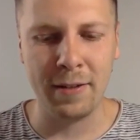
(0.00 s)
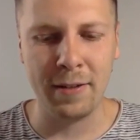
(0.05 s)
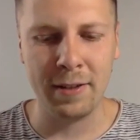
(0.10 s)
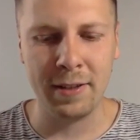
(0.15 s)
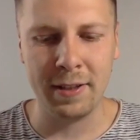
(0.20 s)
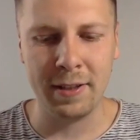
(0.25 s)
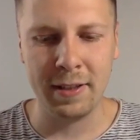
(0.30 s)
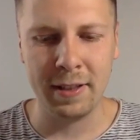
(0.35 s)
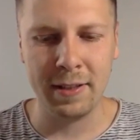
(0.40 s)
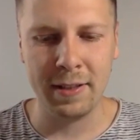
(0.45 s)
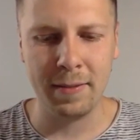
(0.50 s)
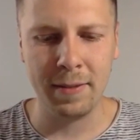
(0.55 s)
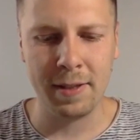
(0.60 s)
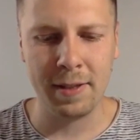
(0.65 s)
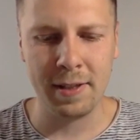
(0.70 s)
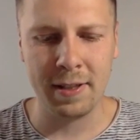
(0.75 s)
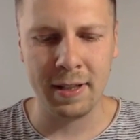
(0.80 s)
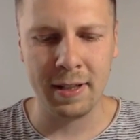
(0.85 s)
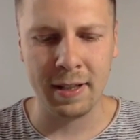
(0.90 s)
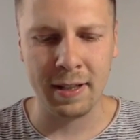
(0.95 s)
It was,
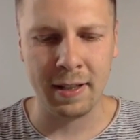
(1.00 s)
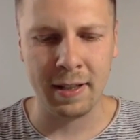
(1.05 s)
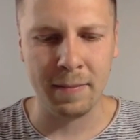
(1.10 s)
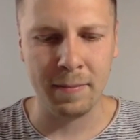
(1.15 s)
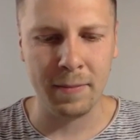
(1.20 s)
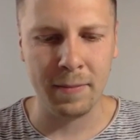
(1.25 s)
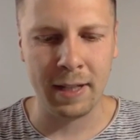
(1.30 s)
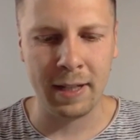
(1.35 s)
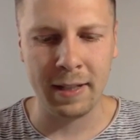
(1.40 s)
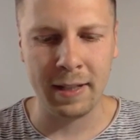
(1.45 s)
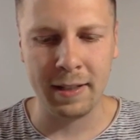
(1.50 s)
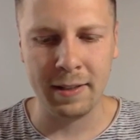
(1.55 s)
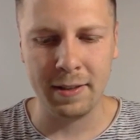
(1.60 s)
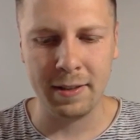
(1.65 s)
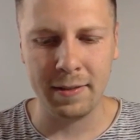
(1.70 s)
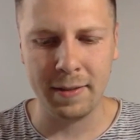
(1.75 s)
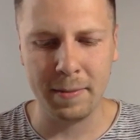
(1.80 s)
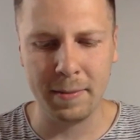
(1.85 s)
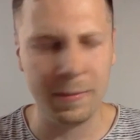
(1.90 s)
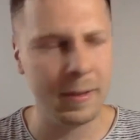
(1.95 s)
I don't
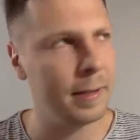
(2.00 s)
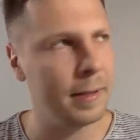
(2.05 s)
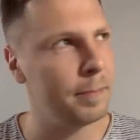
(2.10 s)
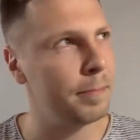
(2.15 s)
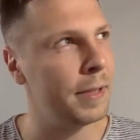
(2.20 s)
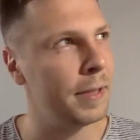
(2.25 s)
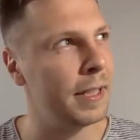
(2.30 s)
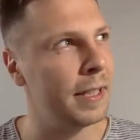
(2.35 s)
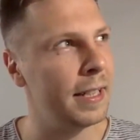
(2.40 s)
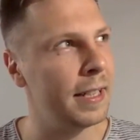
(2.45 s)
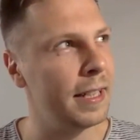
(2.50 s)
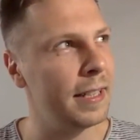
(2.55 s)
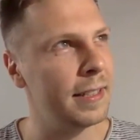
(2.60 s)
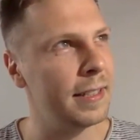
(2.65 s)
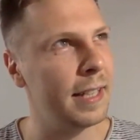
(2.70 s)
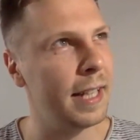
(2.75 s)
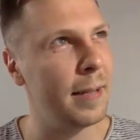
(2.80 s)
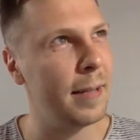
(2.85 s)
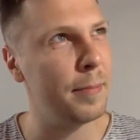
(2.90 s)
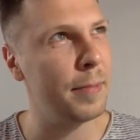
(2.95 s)
remember his
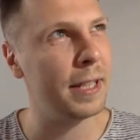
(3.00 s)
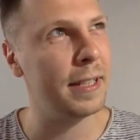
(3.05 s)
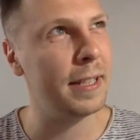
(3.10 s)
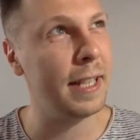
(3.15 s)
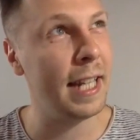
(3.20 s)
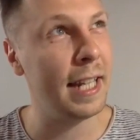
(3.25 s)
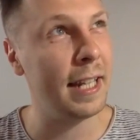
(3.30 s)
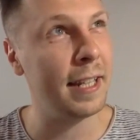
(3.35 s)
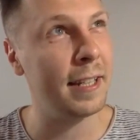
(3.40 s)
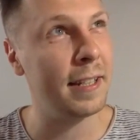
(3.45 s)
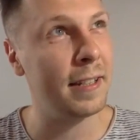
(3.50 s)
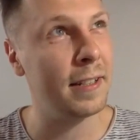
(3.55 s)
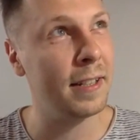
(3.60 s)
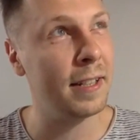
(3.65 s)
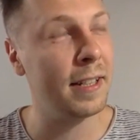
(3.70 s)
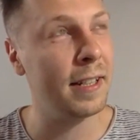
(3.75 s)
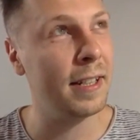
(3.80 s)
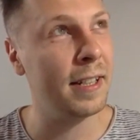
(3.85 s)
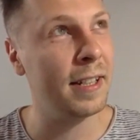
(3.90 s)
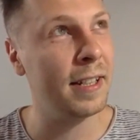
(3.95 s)
name, but Nick,
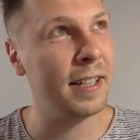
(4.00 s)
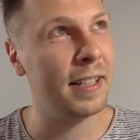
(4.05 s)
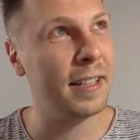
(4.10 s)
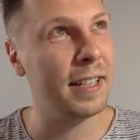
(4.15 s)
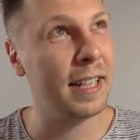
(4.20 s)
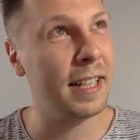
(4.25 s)
and